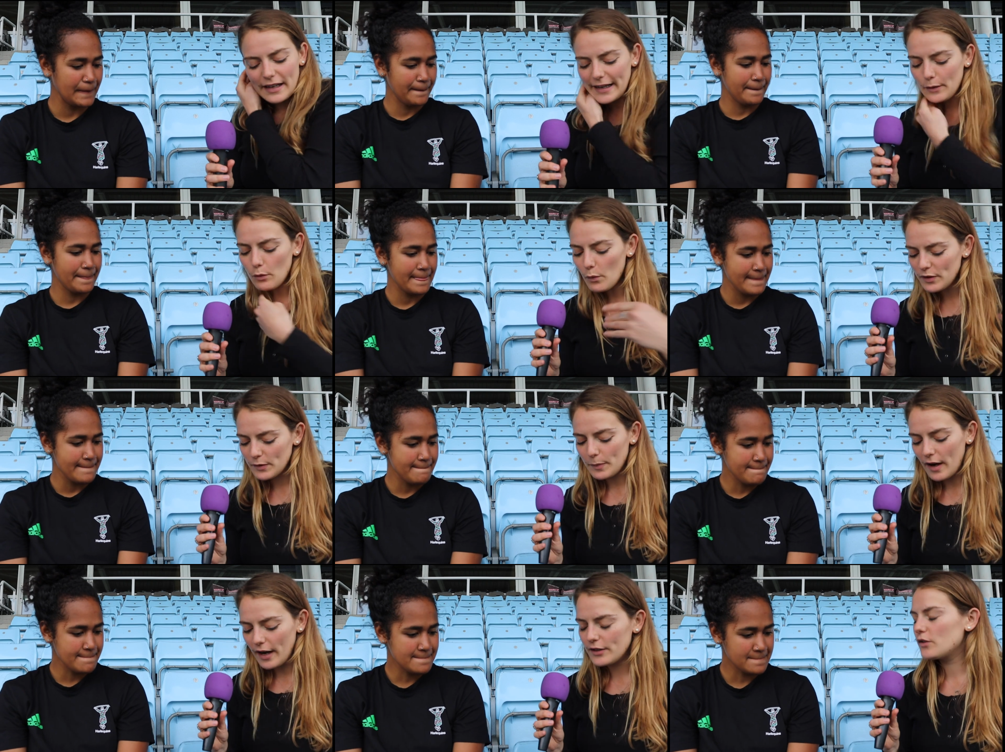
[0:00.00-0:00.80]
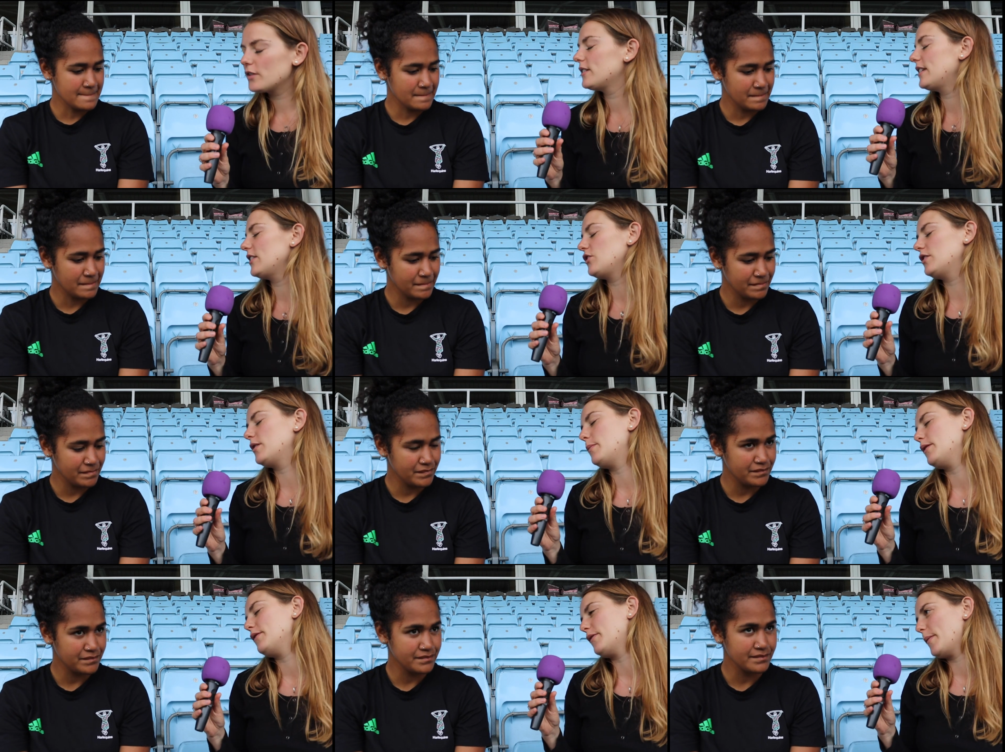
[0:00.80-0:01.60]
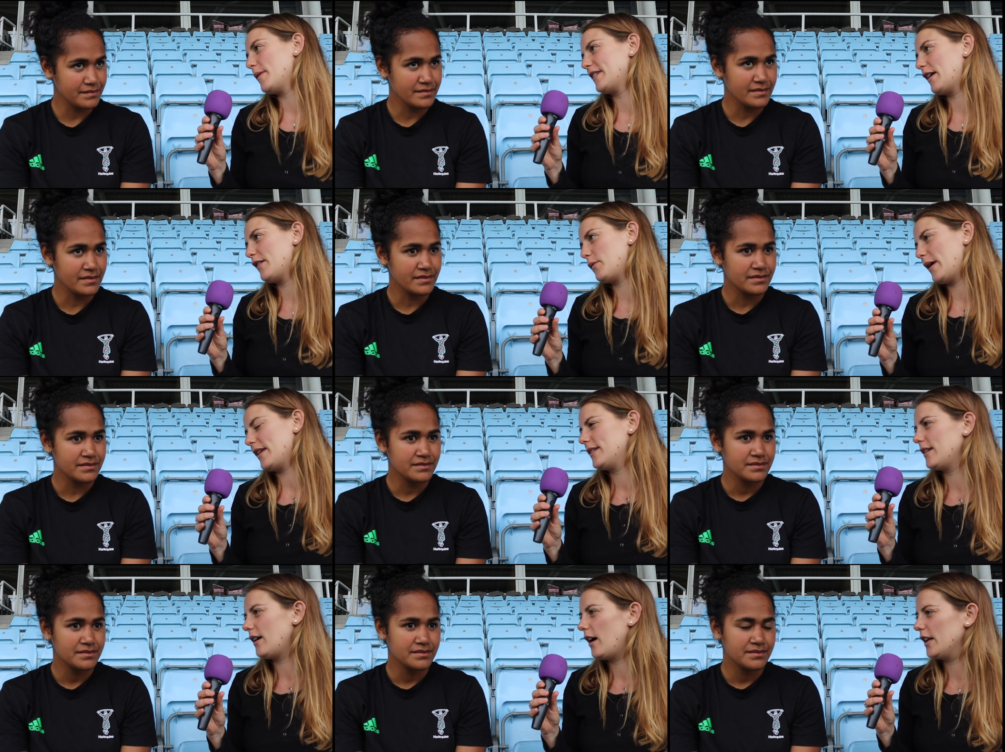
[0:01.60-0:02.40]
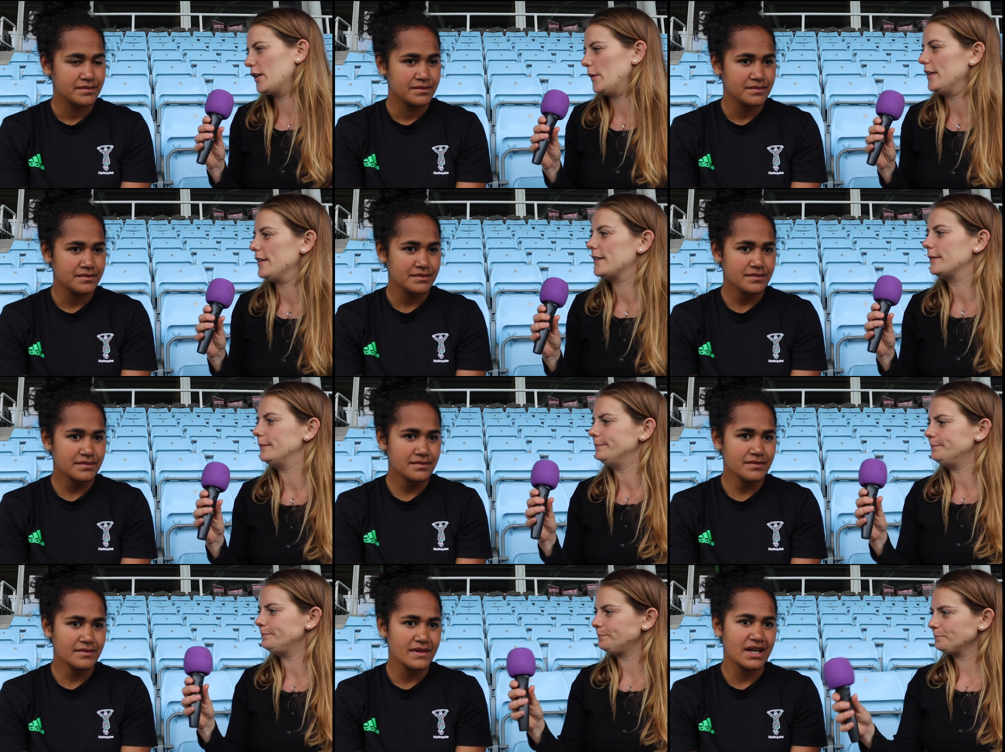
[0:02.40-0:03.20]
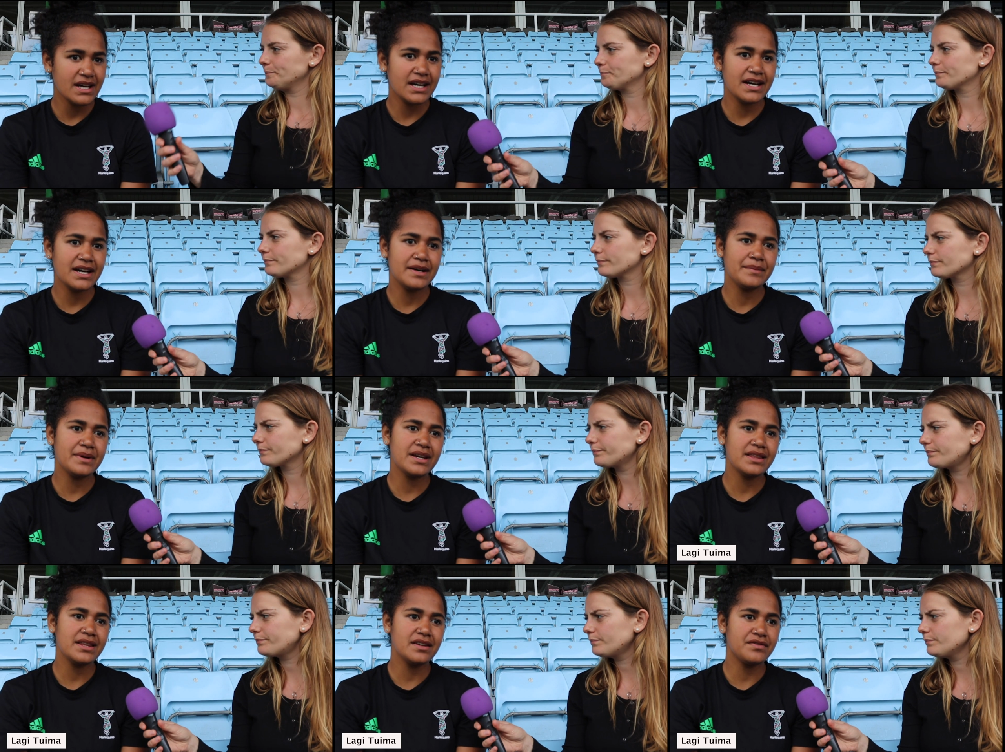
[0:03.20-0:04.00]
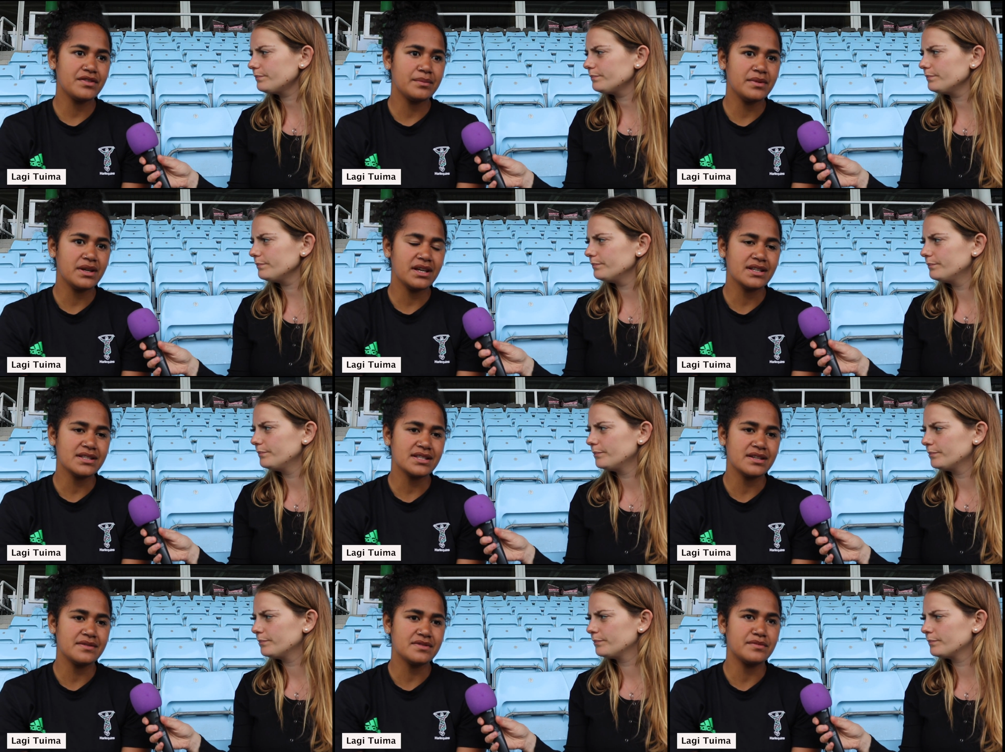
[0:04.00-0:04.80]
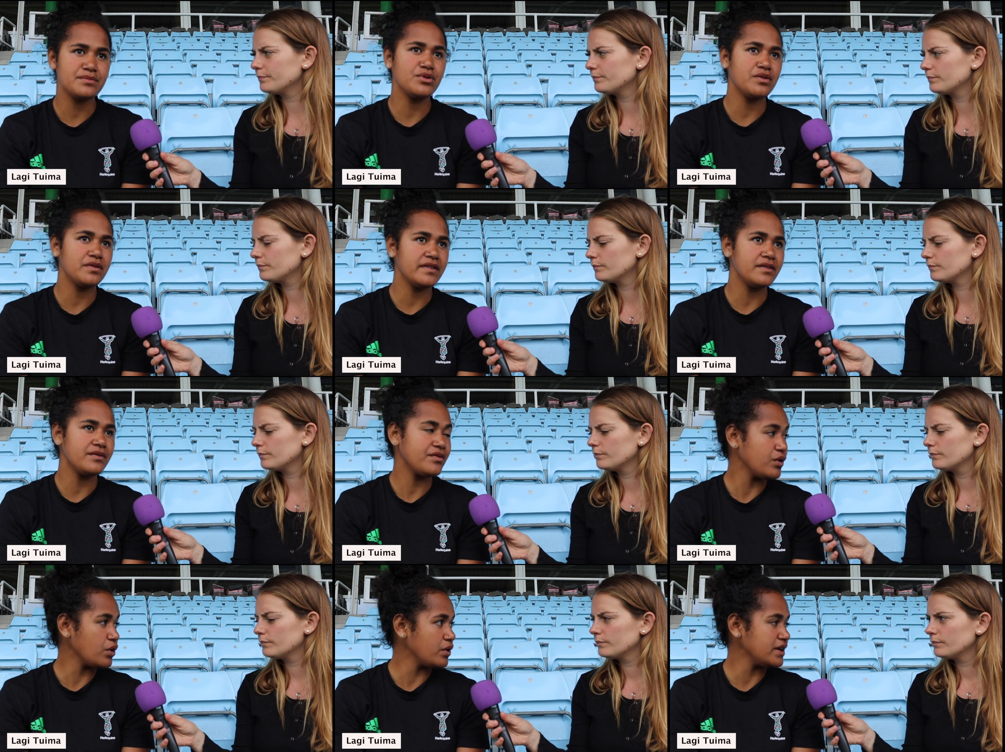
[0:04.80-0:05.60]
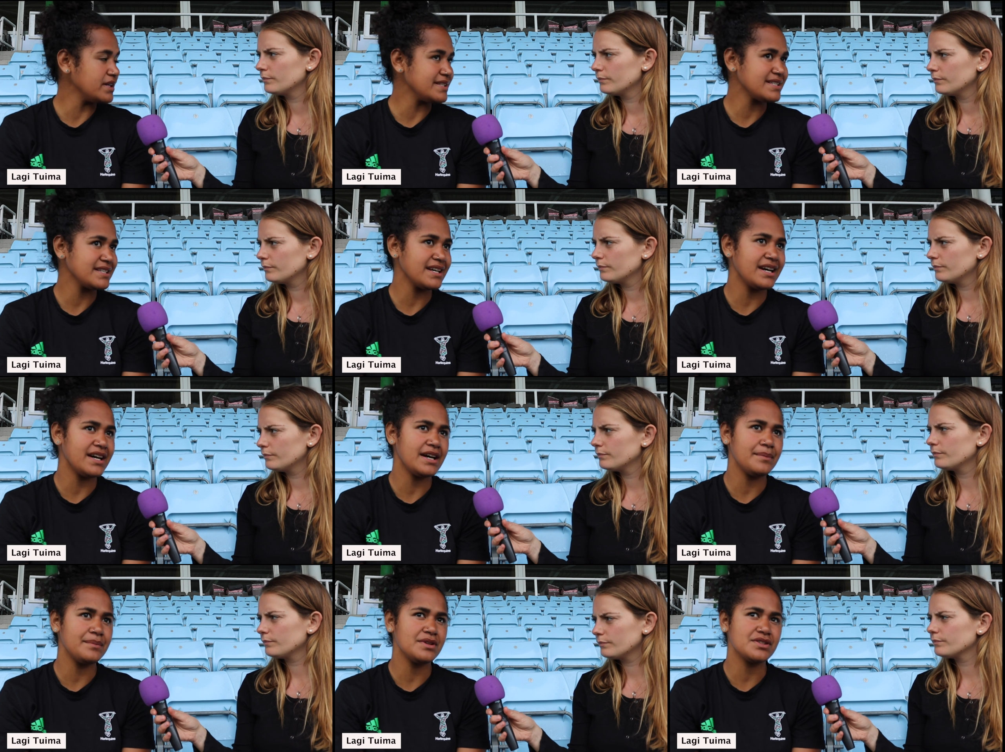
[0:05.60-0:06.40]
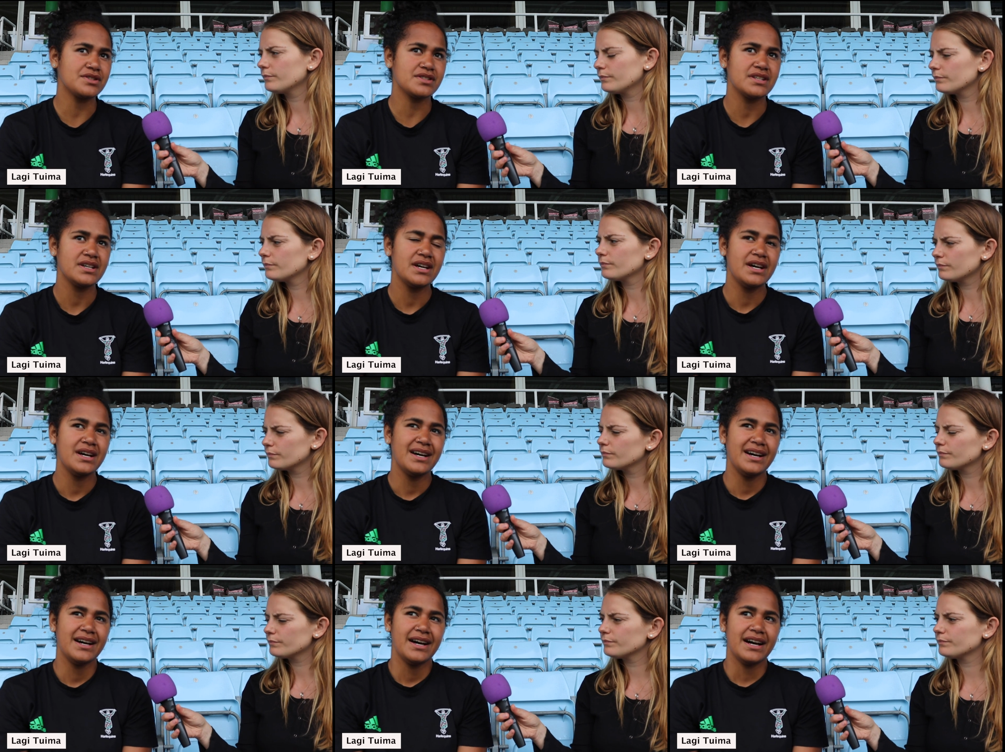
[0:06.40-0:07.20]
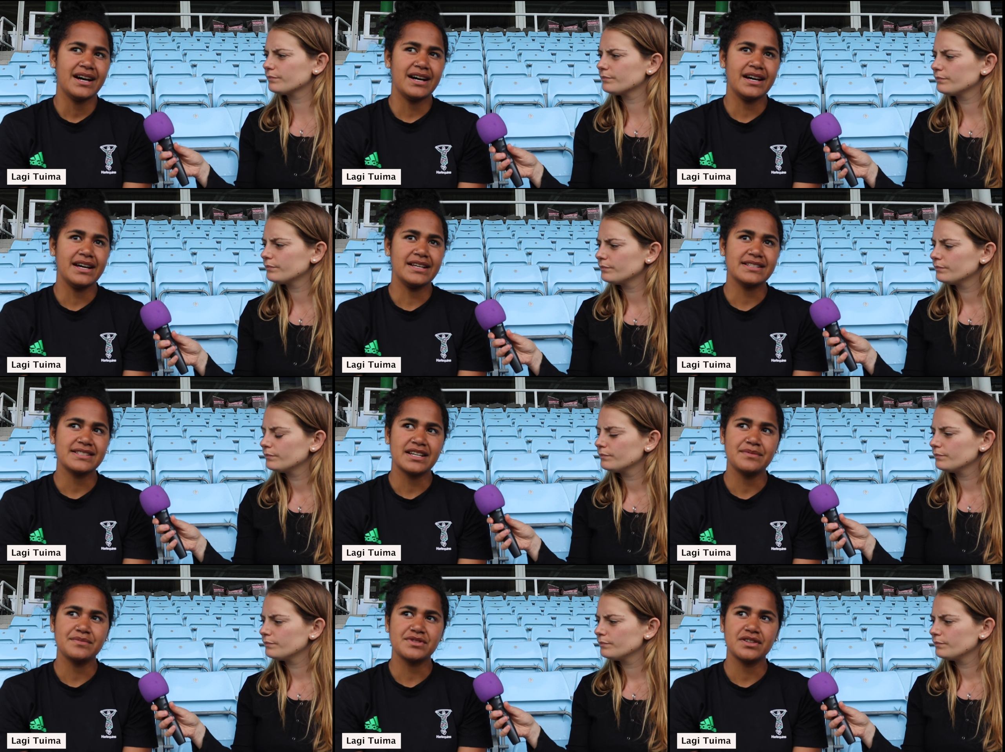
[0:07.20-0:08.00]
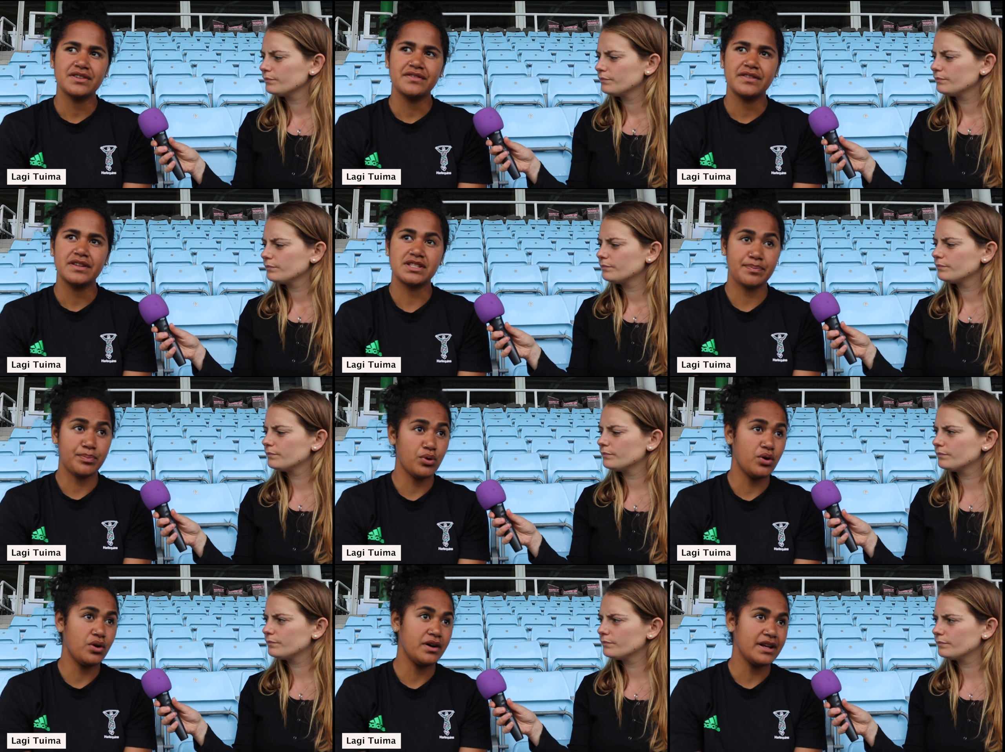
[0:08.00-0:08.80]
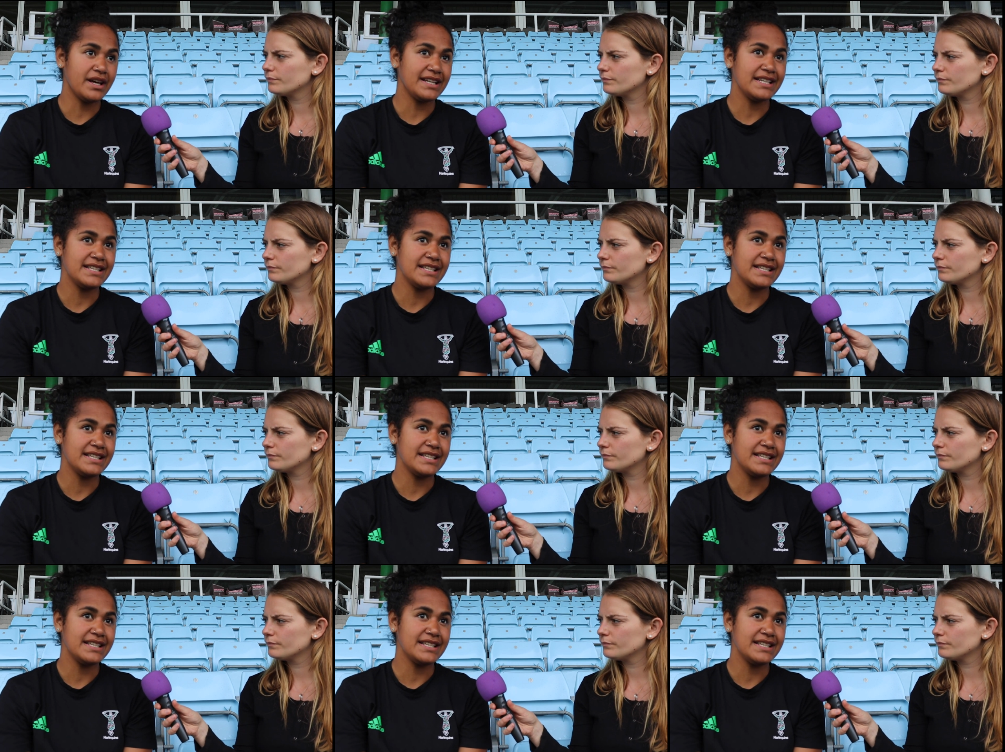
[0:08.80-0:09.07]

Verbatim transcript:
Speaker 1: Lagi, what was behind your decision to move from the Southwest to Harlequins?
Speaker 2: Um, I think for me, in terms of moving forward, um, is in terms of the support I